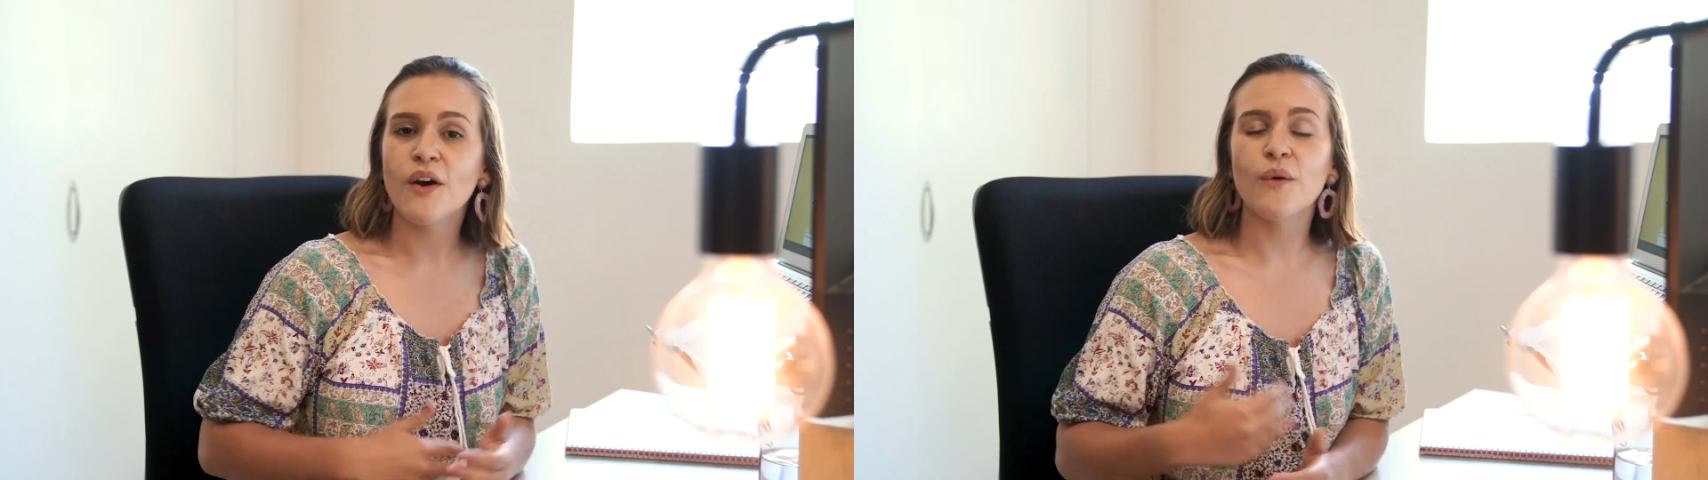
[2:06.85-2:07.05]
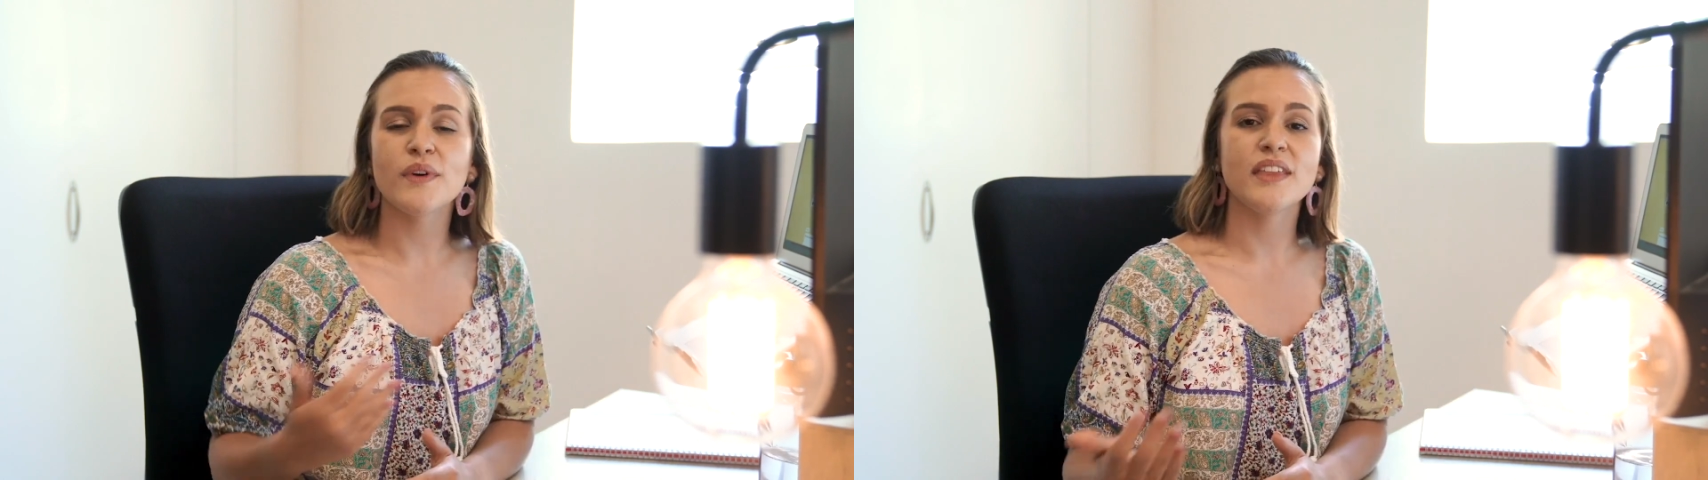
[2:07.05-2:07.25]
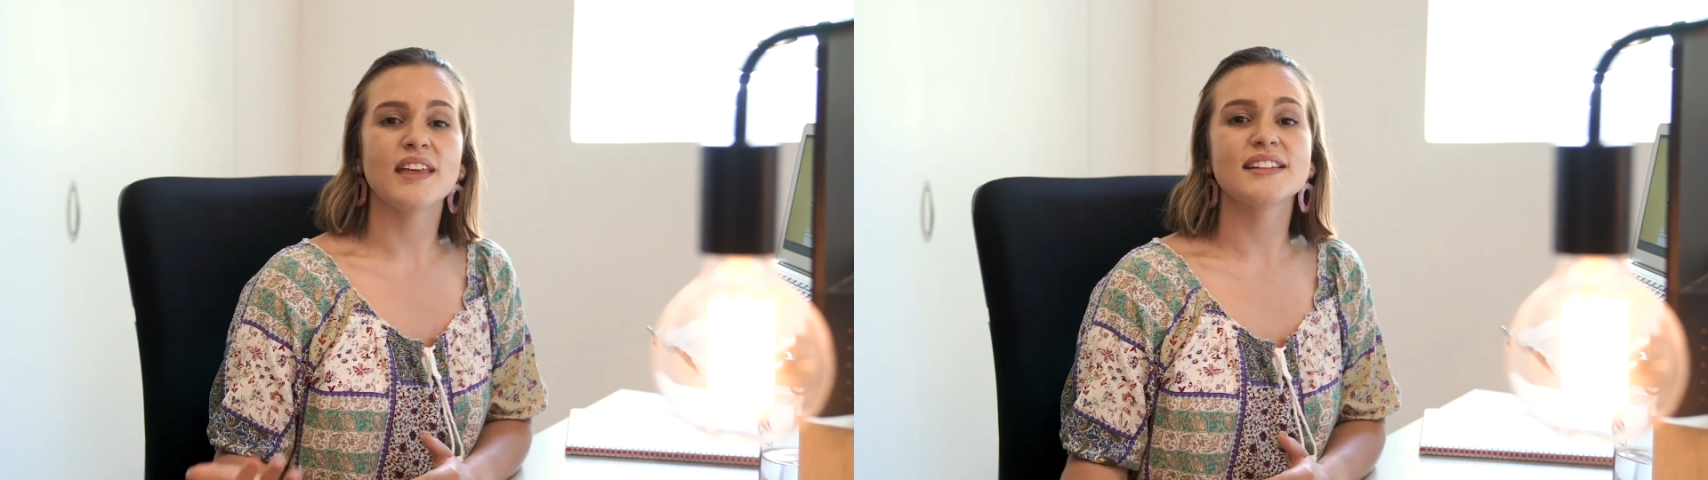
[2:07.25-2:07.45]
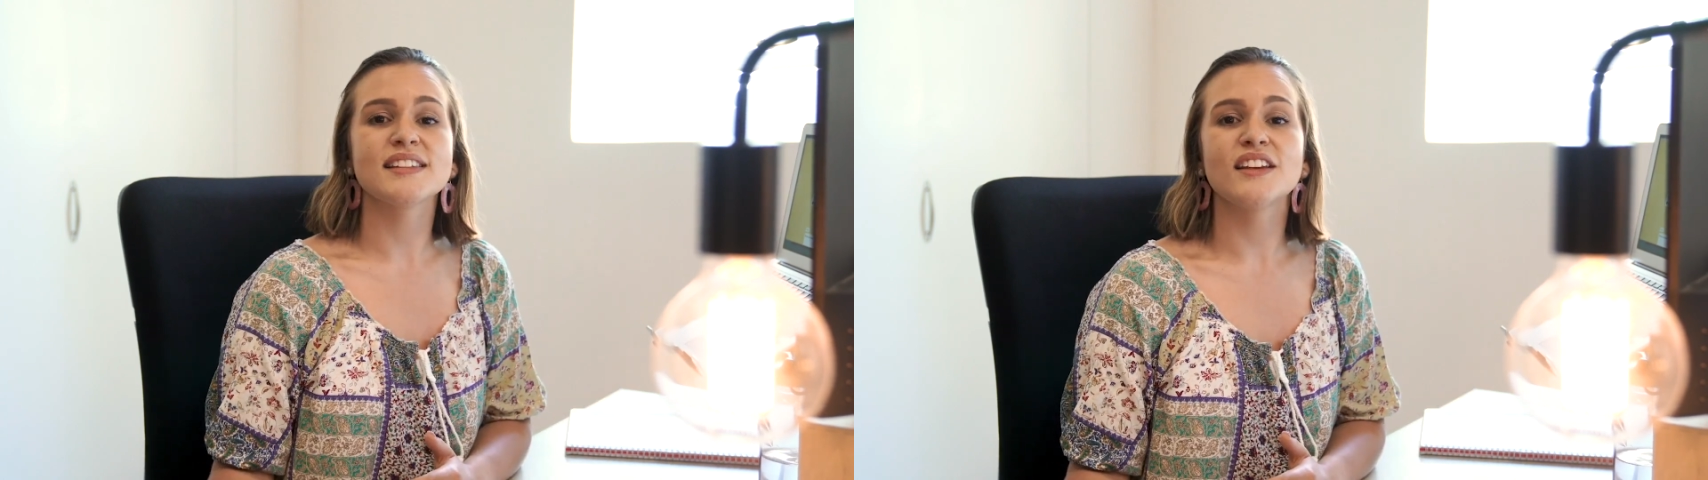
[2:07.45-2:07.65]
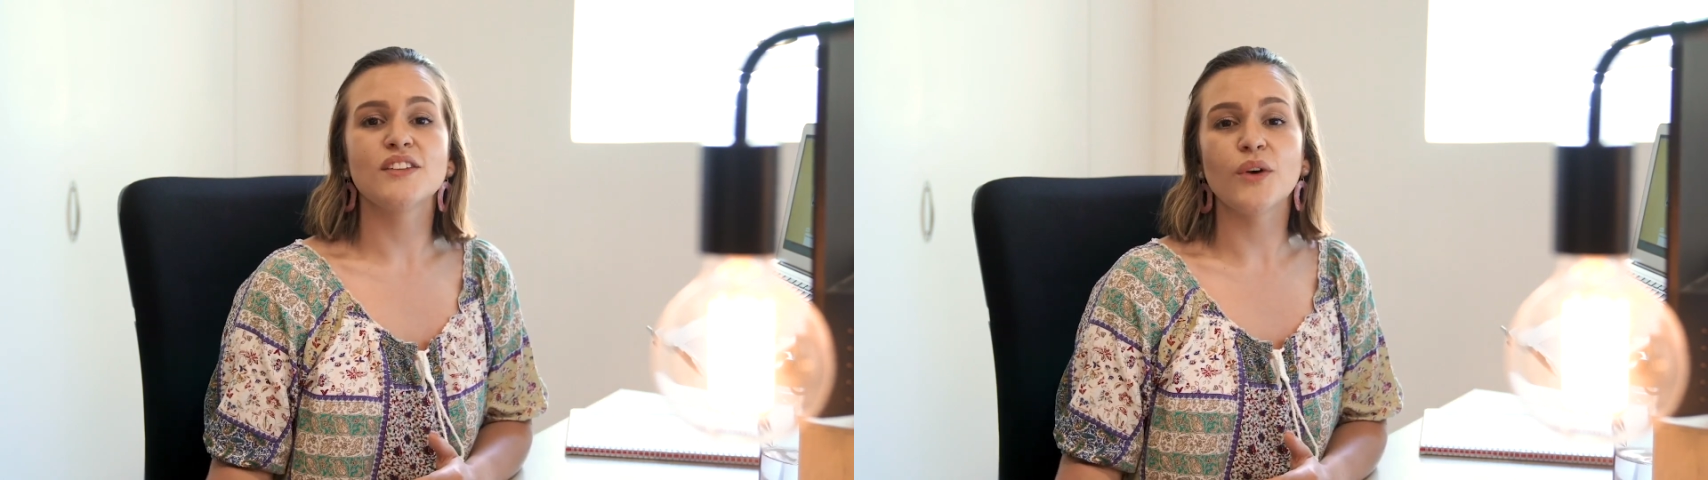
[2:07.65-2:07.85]
or whether
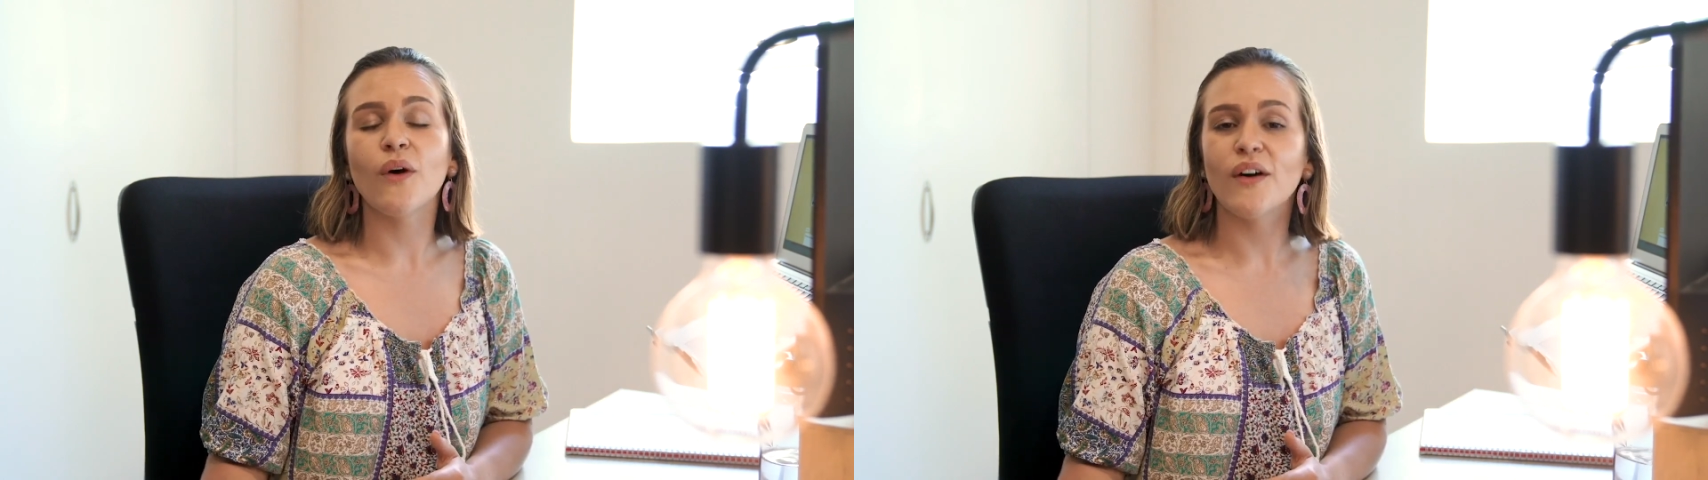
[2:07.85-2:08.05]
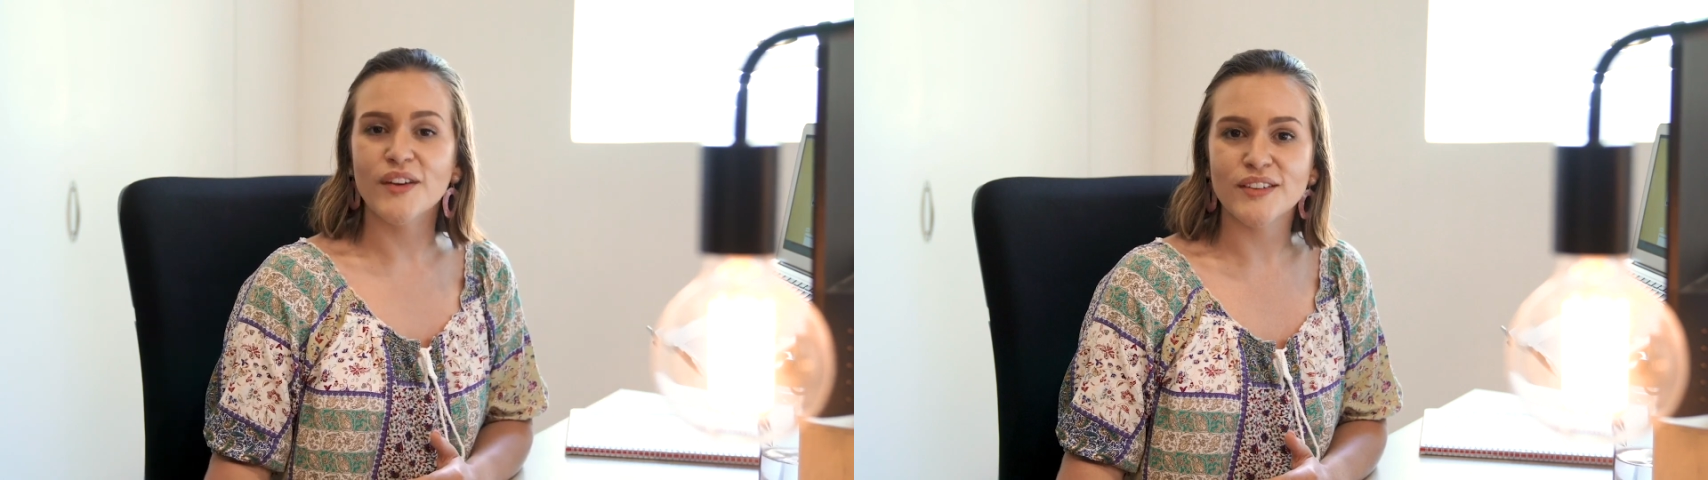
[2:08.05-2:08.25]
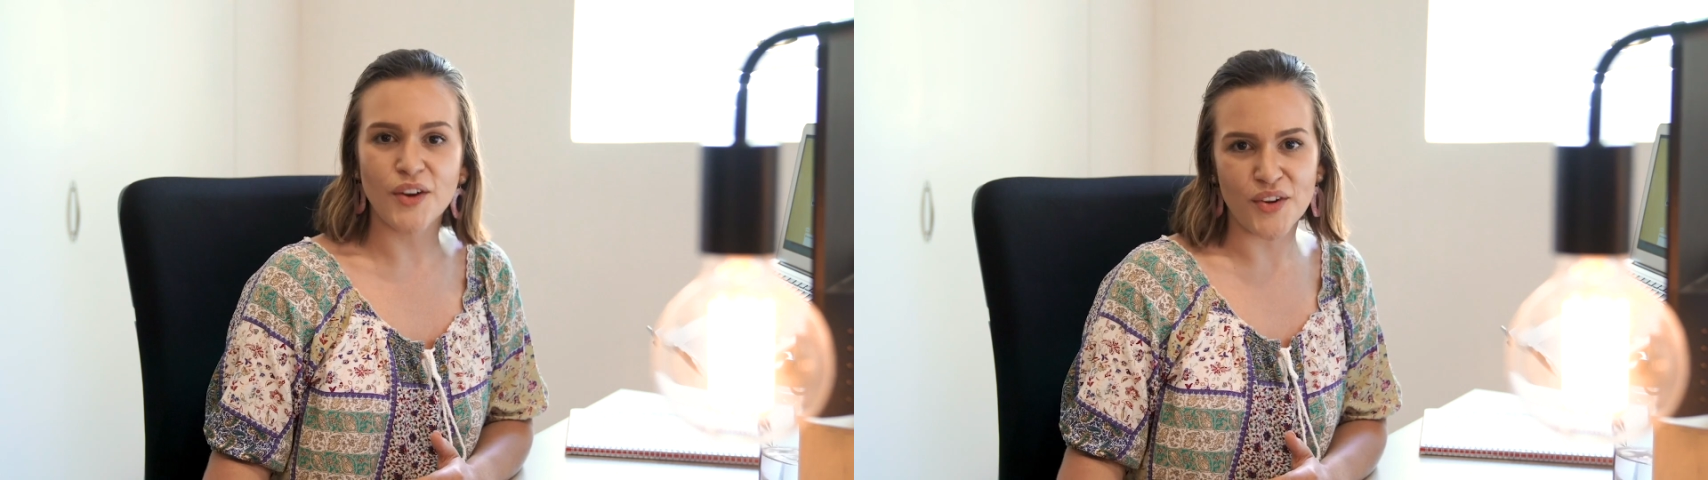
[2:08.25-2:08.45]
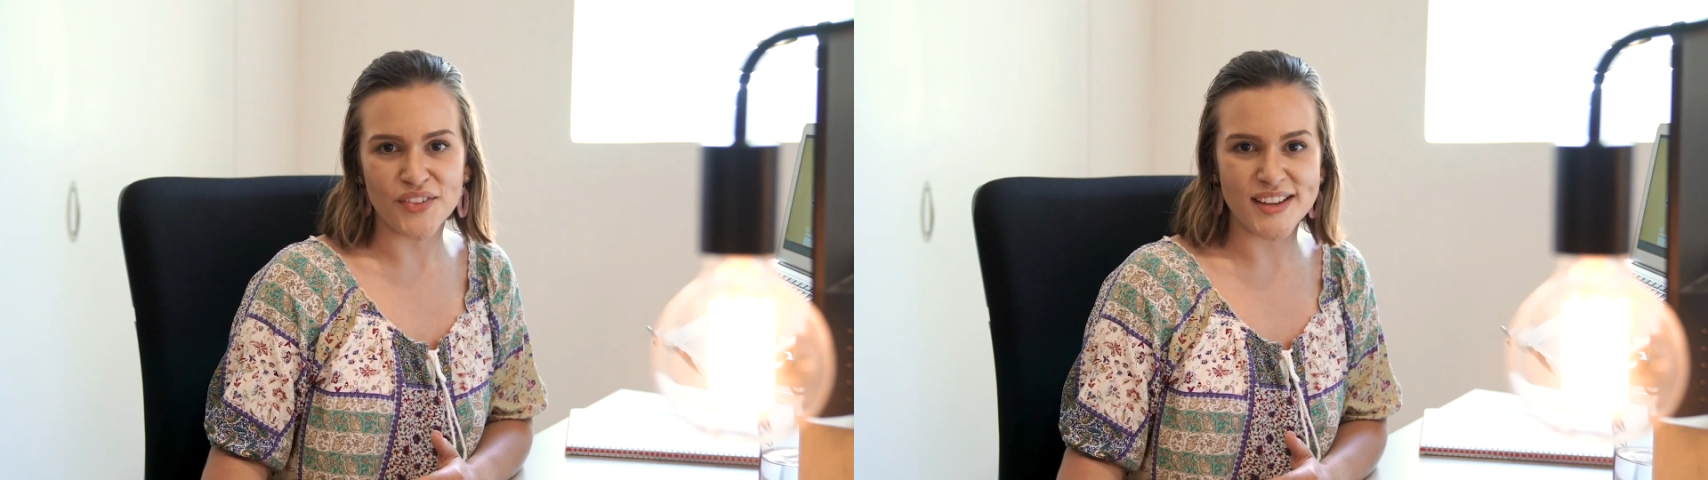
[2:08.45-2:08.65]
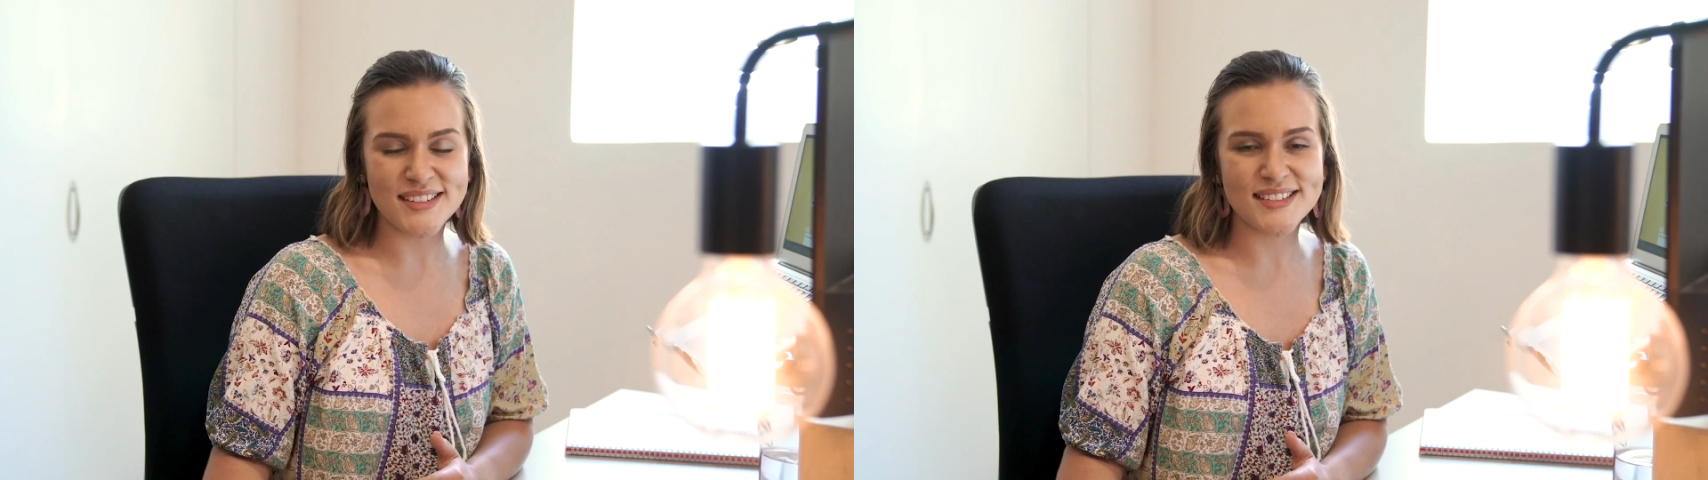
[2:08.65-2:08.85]
that's in your own
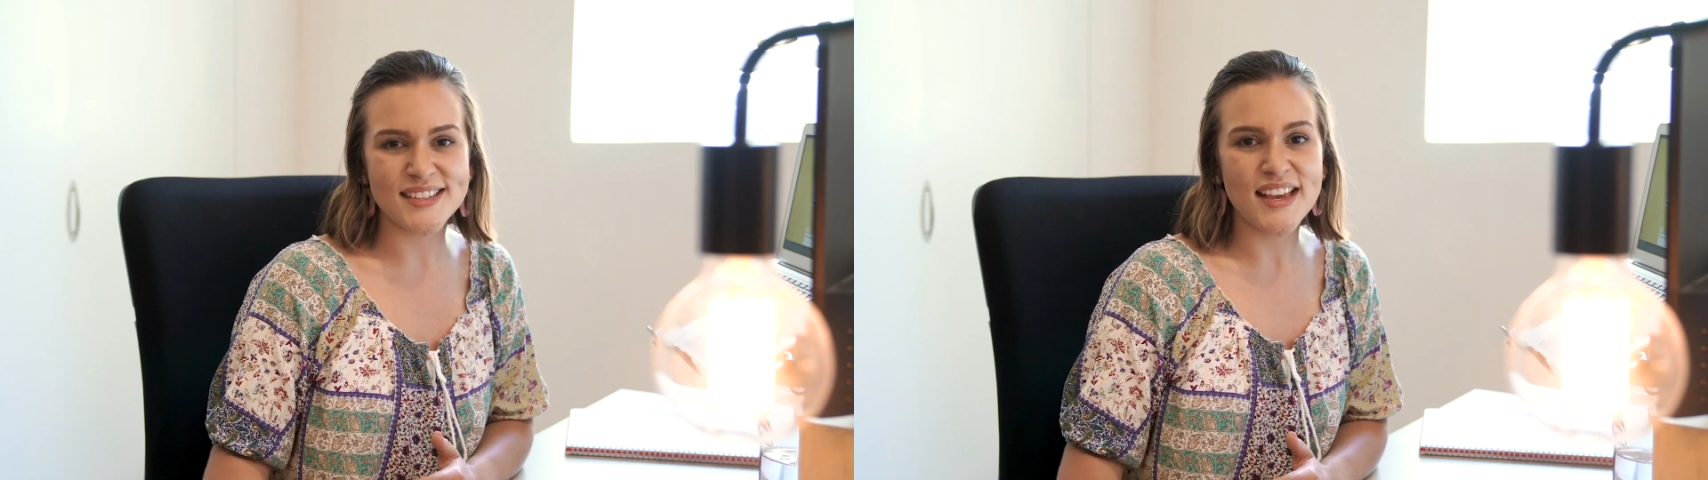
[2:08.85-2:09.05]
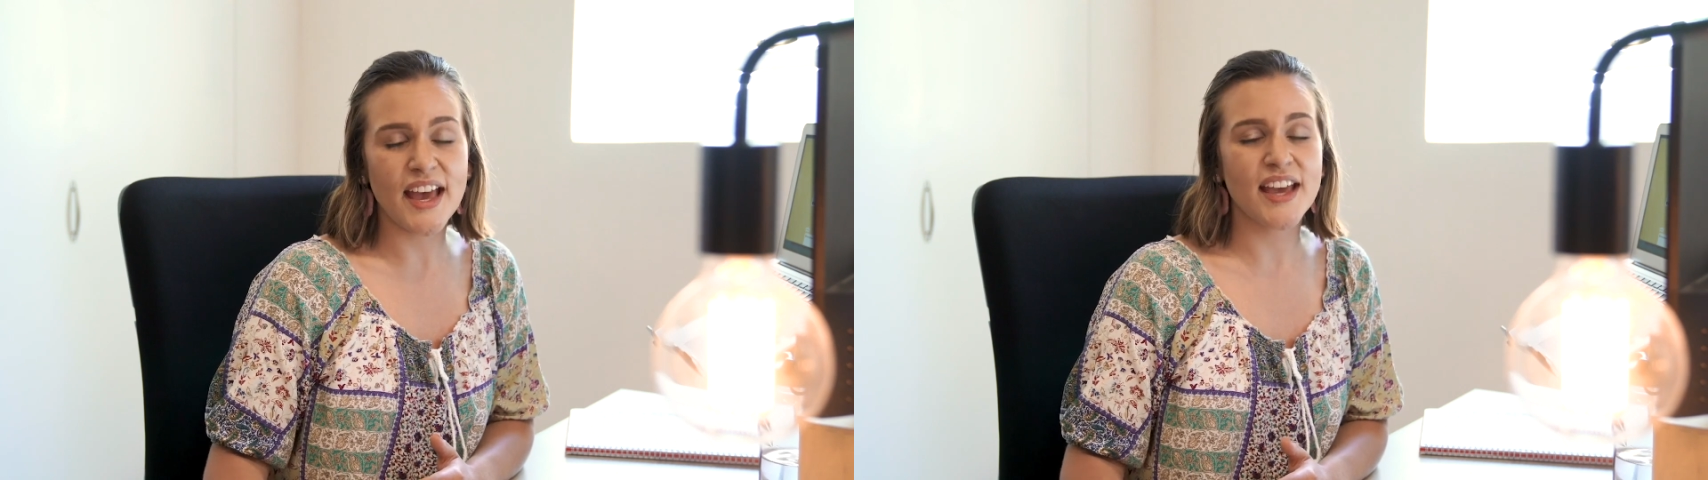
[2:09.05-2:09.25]
office.